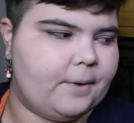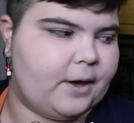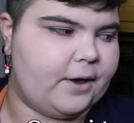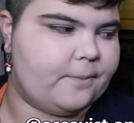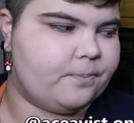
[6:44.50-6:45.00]

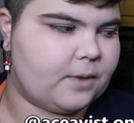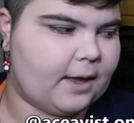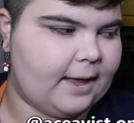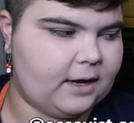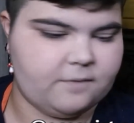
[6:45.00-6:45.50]
but
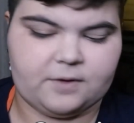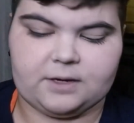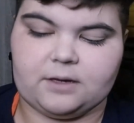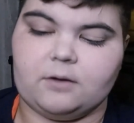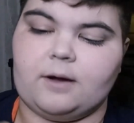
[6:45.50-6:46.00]
I had a
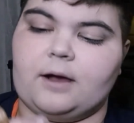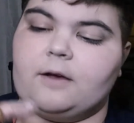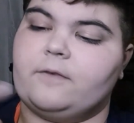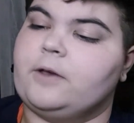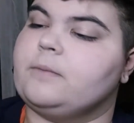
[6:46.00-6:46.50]
video
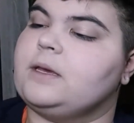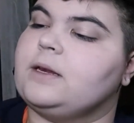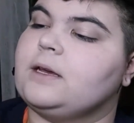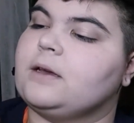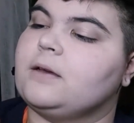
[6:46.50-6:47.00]
of him
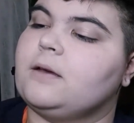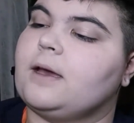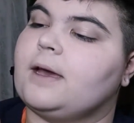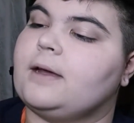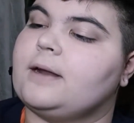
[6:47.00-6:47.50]
eating
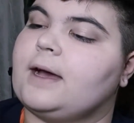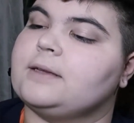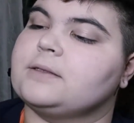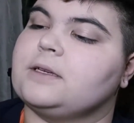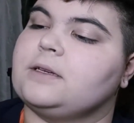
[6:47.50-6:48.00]
and
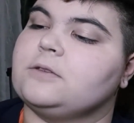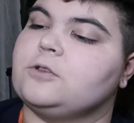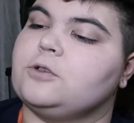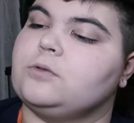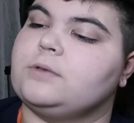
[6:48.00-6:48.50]
asking
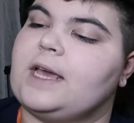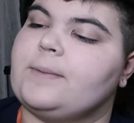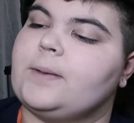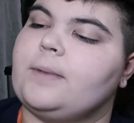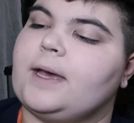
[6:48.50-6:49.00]
to
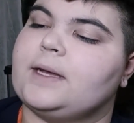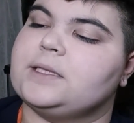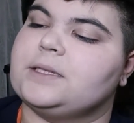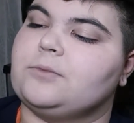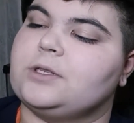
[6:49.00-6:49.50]
name him,
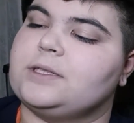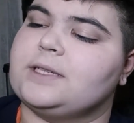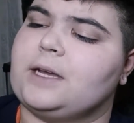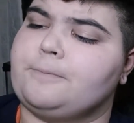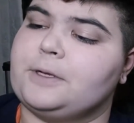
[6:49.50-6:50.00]
and someone
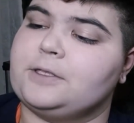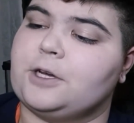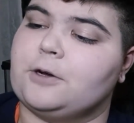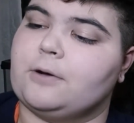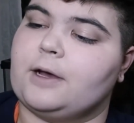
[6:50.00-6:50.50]
said
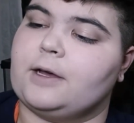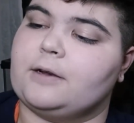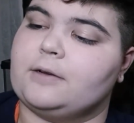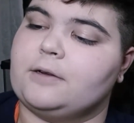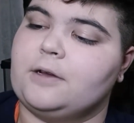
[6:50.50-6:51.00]
Pinto,
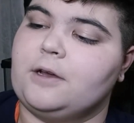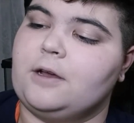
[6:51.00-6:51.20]
and